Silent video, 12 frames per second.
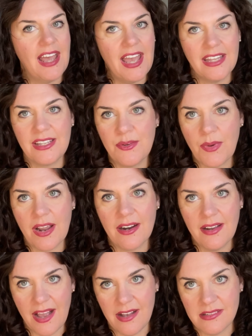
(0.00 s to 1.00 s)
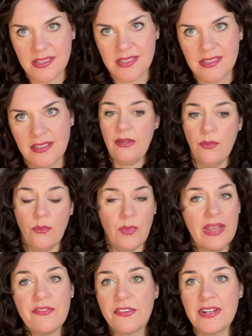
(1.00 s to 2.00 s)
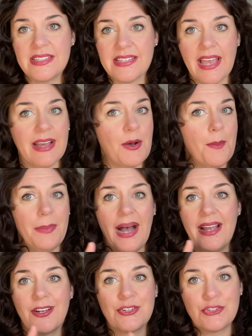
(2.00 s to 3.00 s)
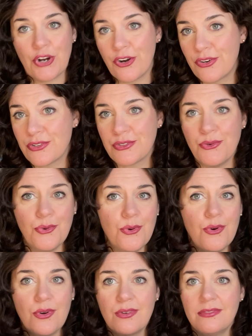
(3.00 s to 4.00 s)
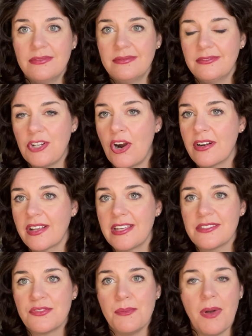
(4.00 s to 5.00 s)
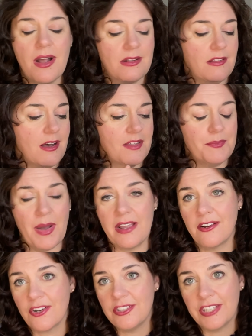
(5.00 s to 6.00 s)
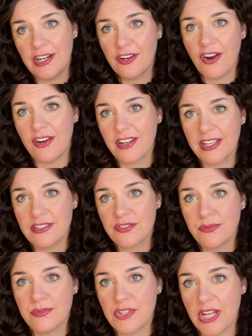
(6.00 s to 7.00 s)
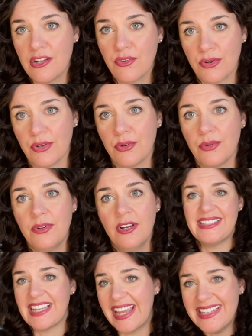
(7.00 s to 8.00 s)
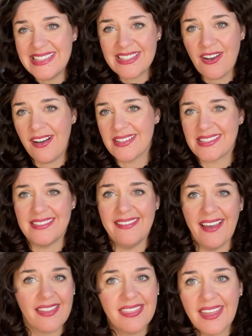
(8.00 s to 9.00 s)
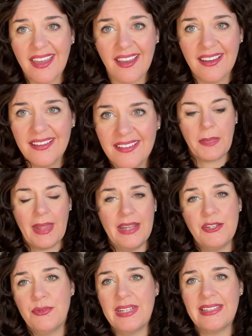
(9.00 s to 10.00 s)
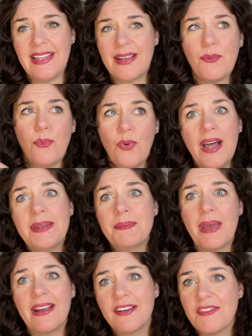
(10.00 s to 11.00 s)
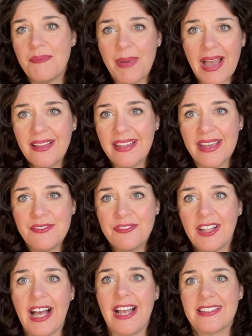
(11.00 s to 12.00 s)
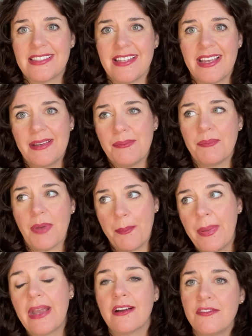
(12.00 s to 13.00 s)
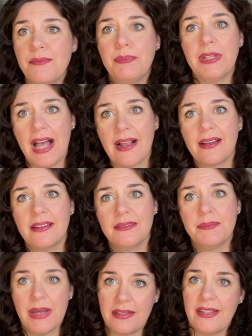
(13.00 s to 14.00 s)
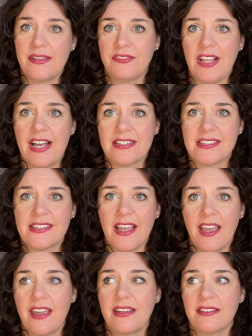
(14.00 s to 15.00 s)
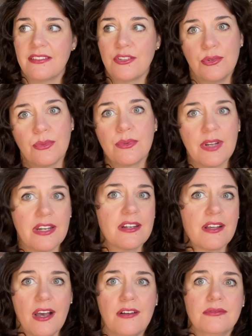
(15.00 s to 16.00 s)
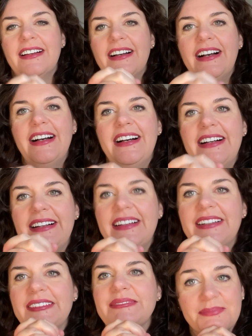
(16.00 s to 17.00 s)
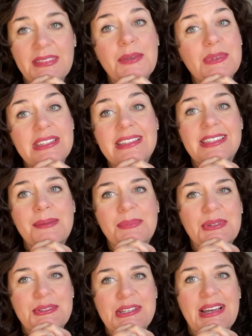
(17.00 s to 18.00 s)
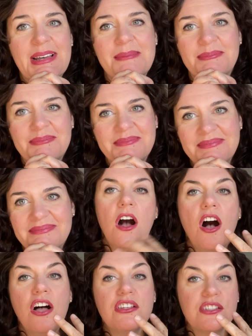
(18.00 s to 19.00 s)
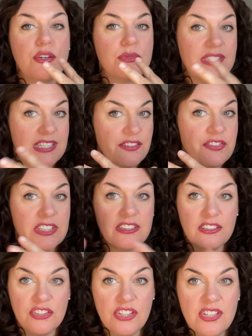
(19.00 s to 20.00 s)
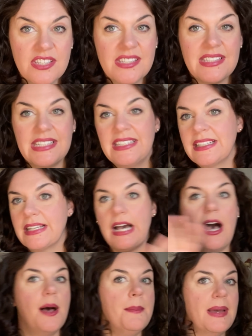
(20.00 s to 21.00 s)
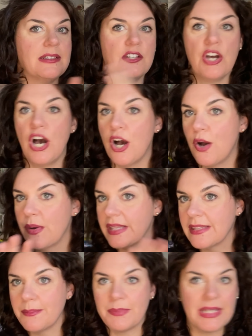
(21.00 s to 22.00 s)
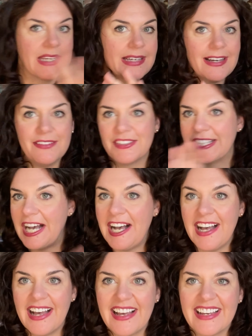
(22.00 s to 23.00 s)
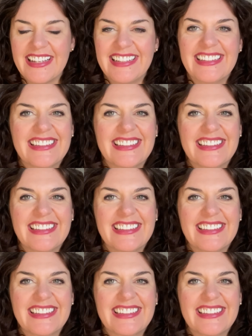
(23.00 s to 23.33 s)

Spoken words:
anywhere else. Wait for a sale, buy your charter school cardigans from ModCloth, buy your Claire cardigans from J. Crew. Tights cost nothing. And you need like one pair of ballet flats, like a pair of black ballet flats, and you were ready to go. It was a simpler time. Also, different looks didn't come and go in the blink of an eye.